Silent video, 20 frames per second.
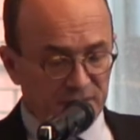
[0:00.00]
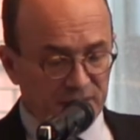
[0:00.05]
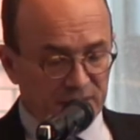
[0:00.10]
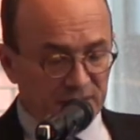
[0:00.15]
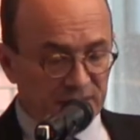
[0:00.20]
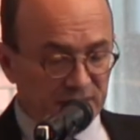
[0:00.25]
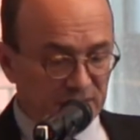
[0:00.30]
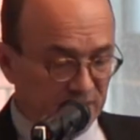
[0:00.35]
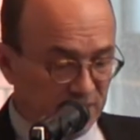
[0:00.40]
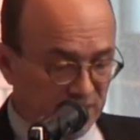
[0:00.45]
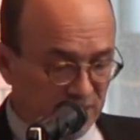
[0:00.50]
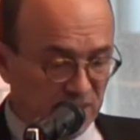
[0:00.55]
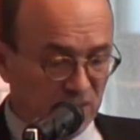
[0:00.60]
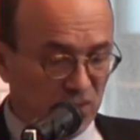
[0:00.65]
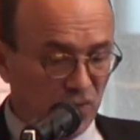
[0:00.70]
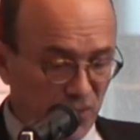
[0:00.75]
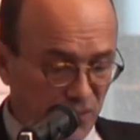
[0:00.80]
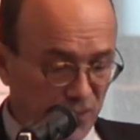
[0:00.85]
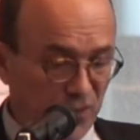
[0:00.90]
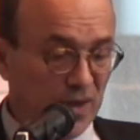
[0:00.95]
in
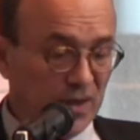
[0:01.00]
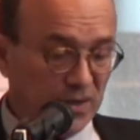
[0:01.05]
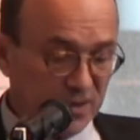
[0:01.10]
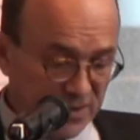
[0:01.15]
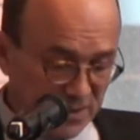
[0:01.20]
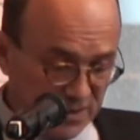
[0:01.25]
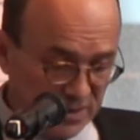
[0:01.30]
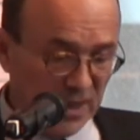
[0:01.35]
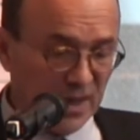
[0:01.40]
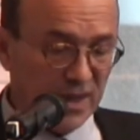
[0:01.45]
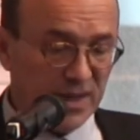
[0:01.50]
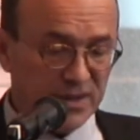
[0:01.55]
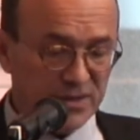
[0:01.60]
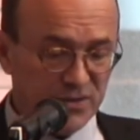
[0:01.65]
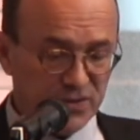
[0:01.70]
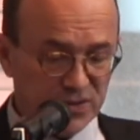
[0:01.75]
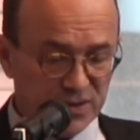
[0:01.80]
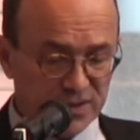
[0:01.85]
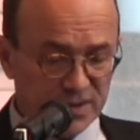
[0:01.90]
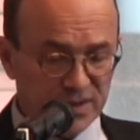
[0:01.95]

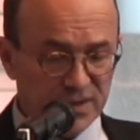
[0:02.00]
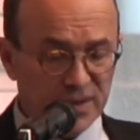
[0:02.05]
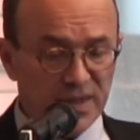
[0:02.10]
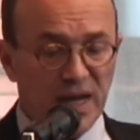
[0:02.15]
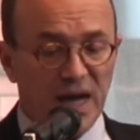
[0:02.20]
2100,